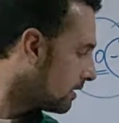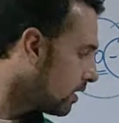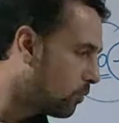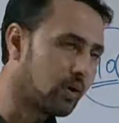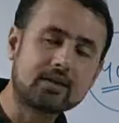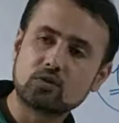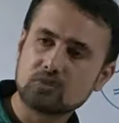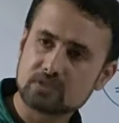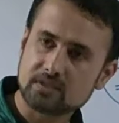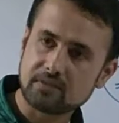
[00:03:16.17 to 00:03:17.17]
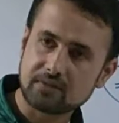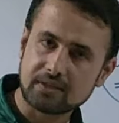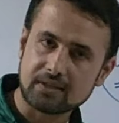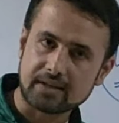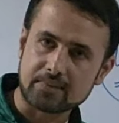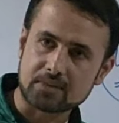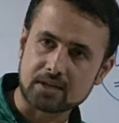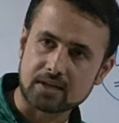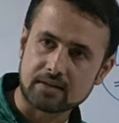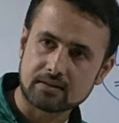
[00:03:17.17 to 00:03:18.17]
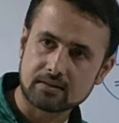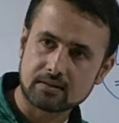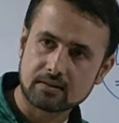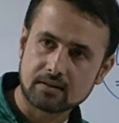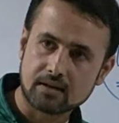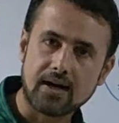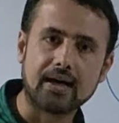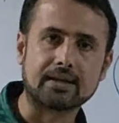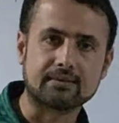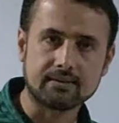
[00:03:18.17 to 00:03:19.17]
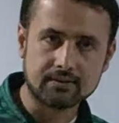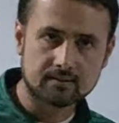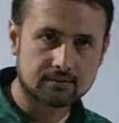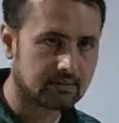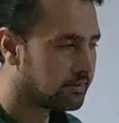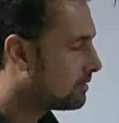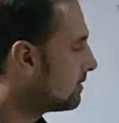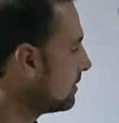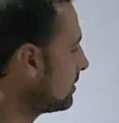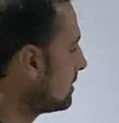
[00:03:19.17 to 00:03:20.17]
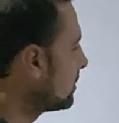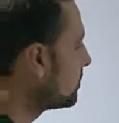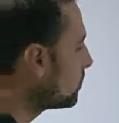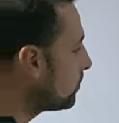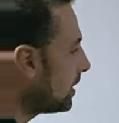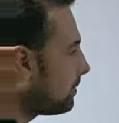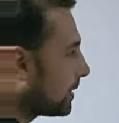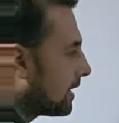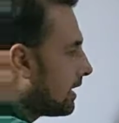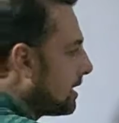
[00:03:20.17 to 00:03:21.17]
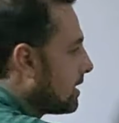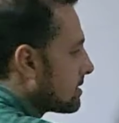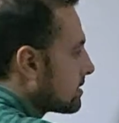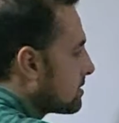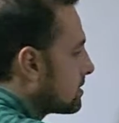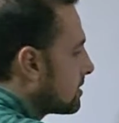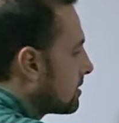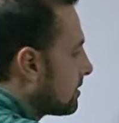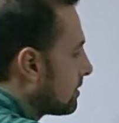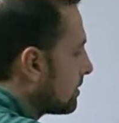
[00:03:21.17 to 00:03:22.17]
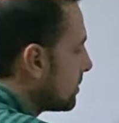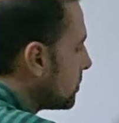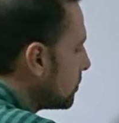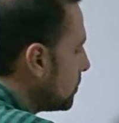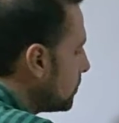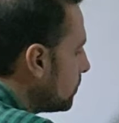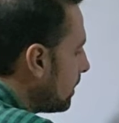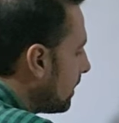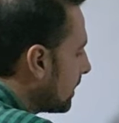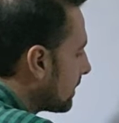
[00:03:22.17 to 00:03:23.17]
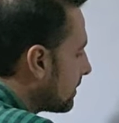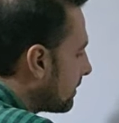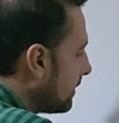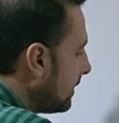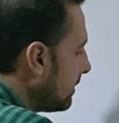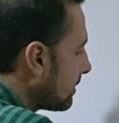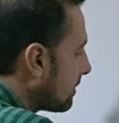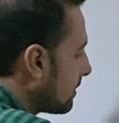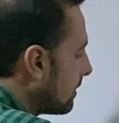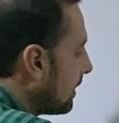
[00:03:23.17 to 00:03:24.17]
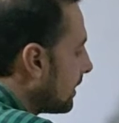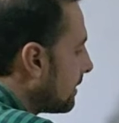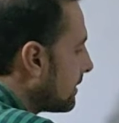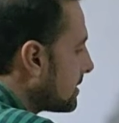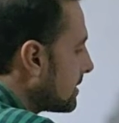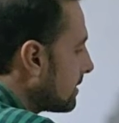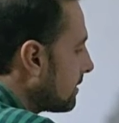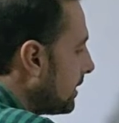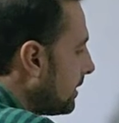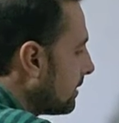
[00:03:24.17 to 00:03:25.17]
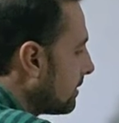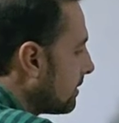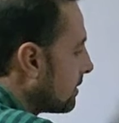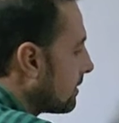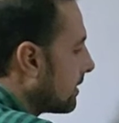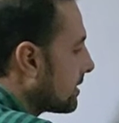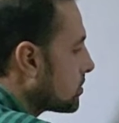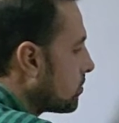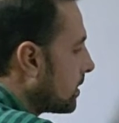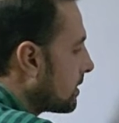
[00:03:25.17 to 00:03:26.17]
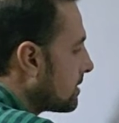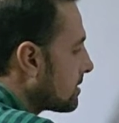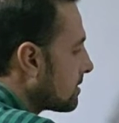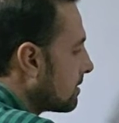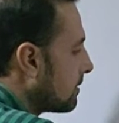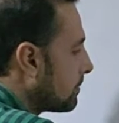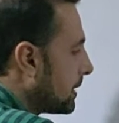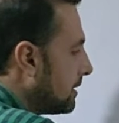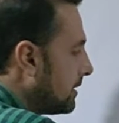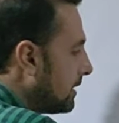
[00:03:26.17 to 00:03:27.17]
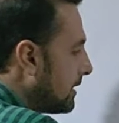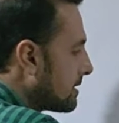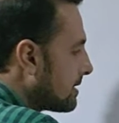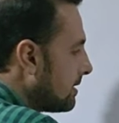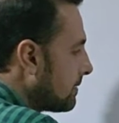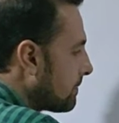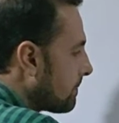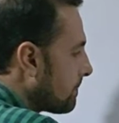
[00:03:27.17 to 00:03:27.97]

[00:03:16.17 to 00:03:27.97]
Now what those different types are? Either you will be asked, do you agree or disagree? That is what is opinion essay.